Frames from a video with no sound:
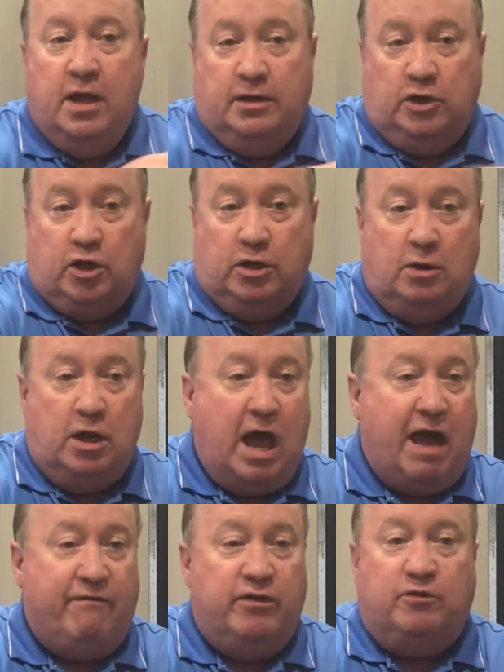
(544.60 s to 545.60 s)
You can
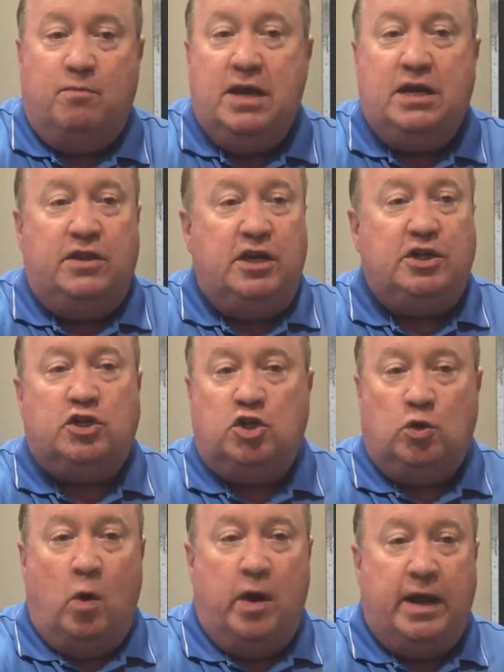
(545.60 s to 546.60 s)
have as many of these as
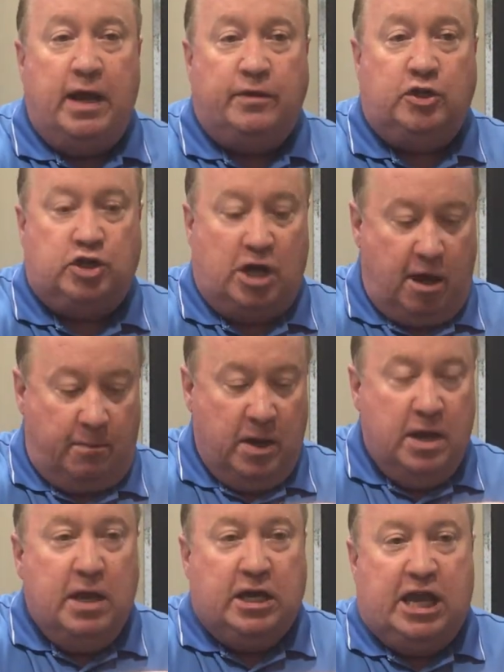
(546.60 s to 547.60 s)
you want out in the shop.
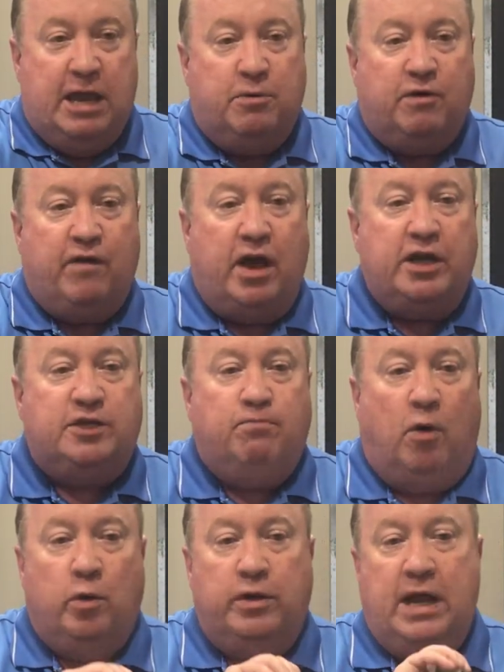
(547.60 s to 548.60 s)
Keep your vise
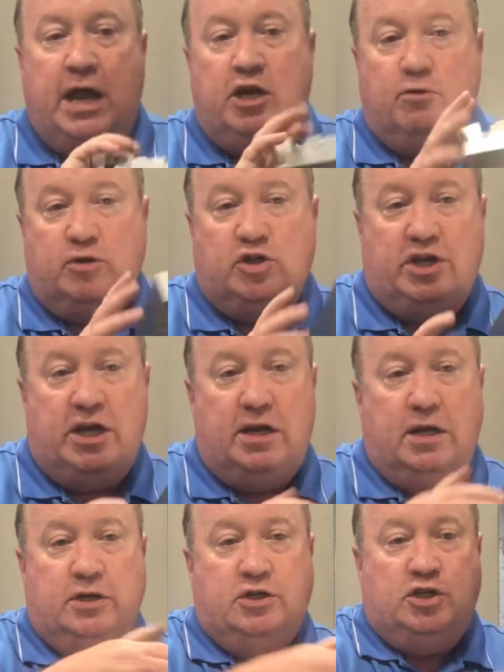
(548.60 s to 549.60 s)
bolted down to your
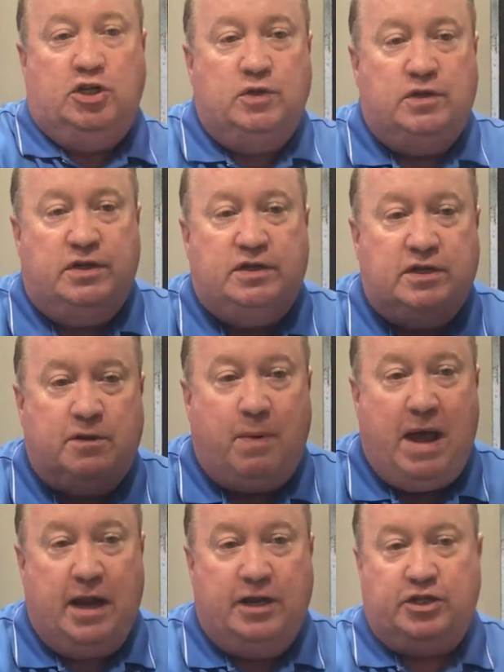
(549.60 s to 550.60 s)
machine and just use this as a
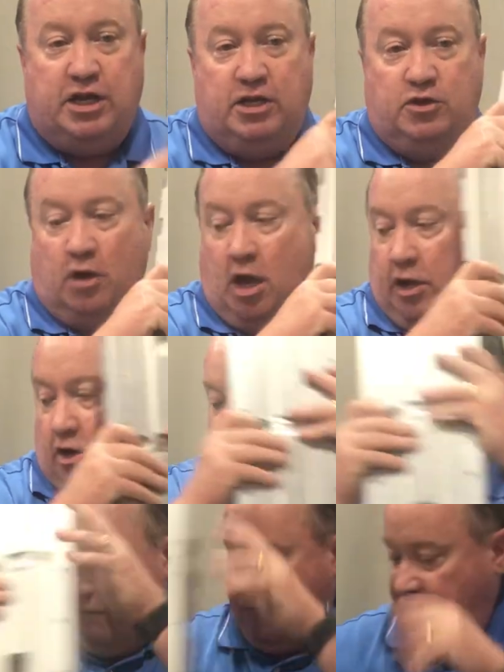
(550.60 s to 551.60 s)
pallet changer on and
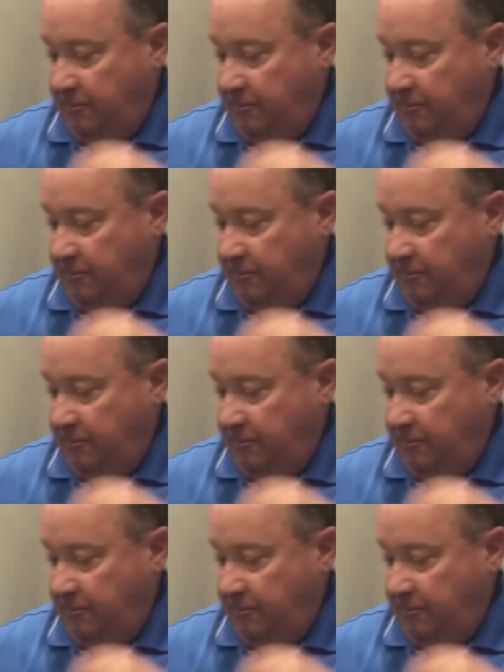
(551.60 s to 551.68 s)
off.